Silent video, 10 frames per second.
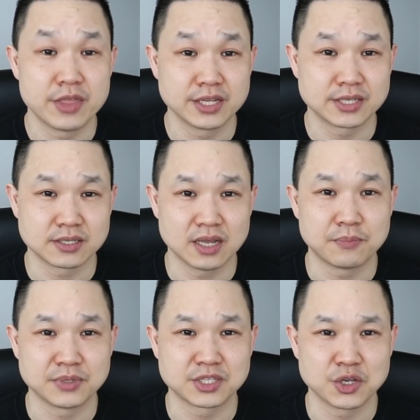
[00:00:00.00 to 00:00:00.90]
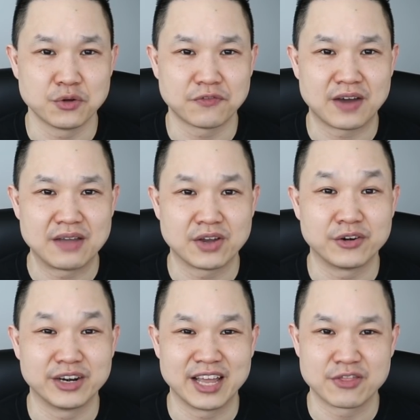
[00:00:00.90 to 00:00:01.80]
This is episode
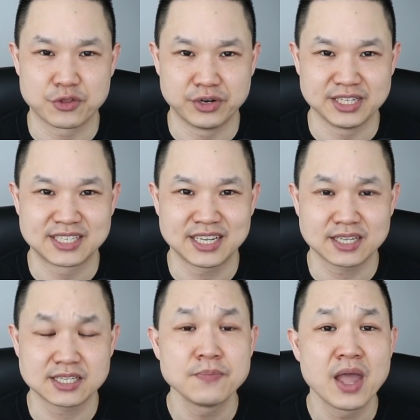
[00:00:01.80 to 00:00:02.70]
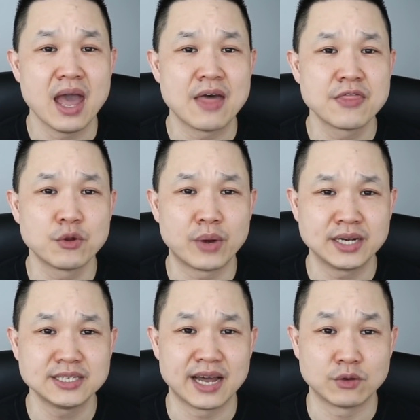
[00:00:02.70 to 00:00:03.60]
536, and the
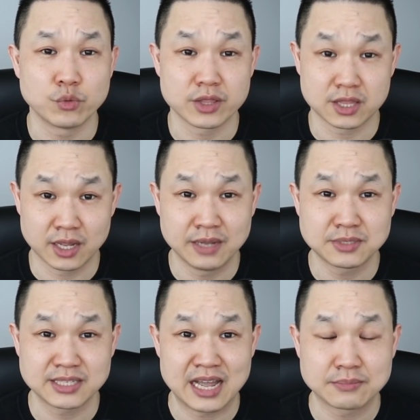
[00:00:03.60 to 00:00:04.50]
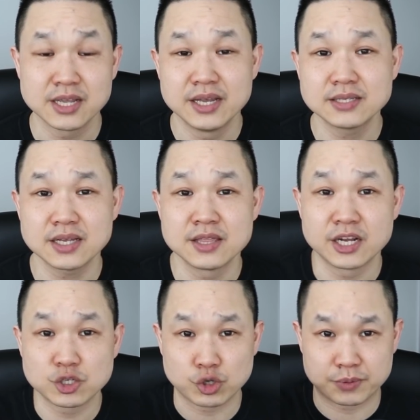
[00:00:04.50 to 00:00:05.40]
rundown with timestamps is in the
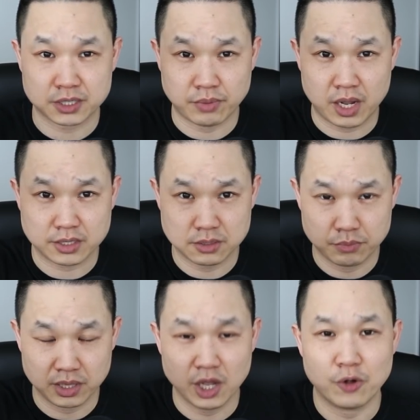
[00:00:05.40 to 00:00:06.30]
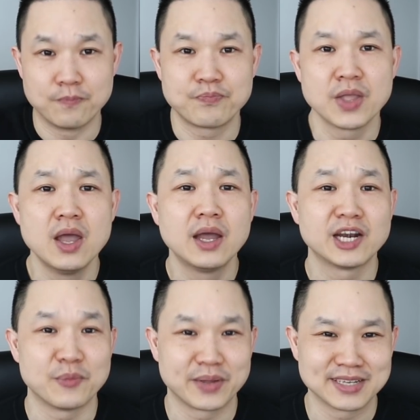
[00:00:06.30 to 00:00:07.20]
description box below.
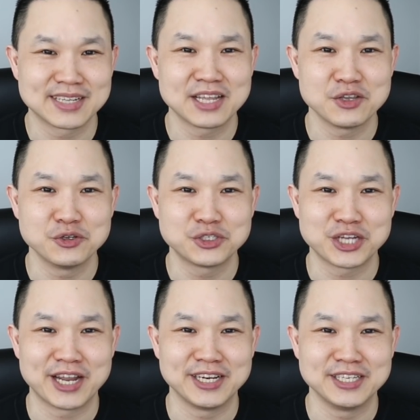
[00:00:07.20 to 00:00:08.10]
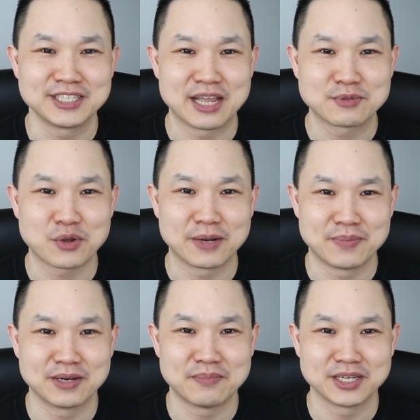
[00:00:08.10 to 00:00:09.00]
Now, because I use Chinese names quite a
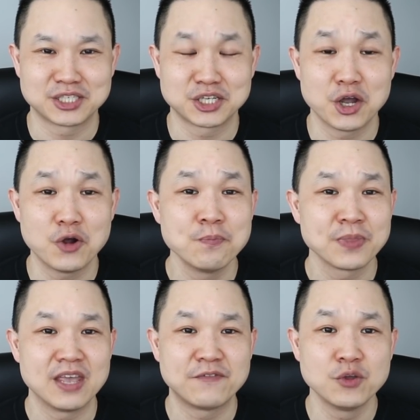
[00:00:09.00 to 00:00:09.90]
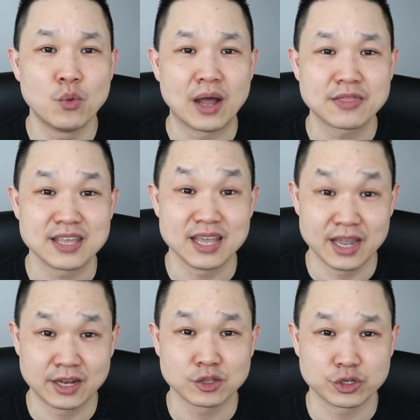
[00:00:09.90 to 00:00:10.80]
bit on my show, if you want the
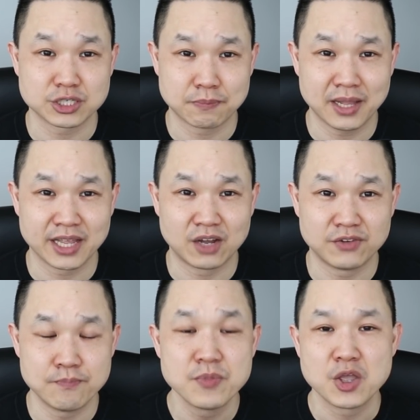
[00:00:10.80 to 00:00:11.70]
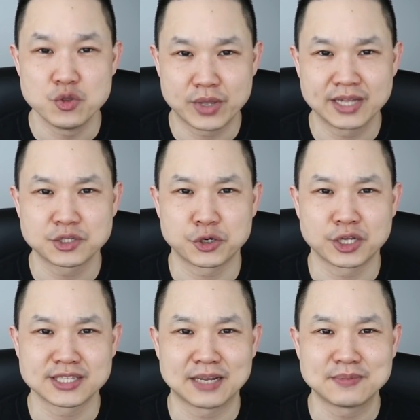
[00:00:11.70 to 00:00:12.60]
English spelling of them, you can turn
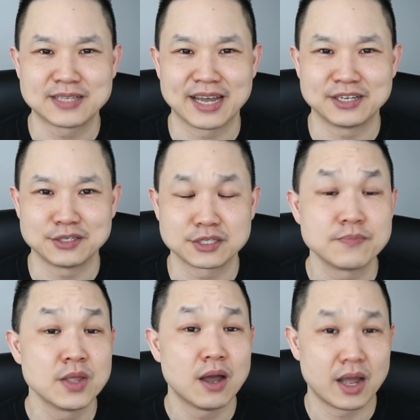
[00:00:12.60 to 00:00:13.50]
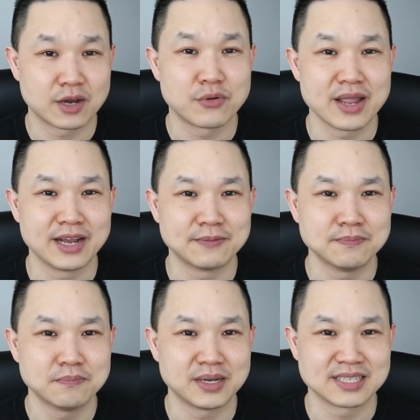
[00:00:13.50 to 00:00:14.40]
on subtitles. I create them
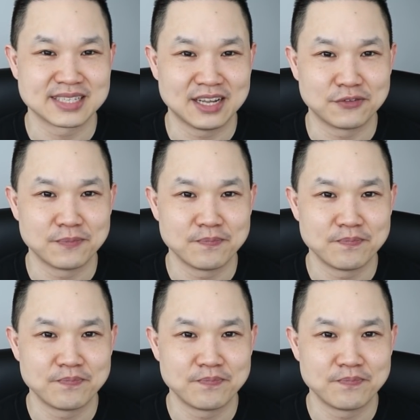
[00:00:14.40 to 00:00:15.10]
myself.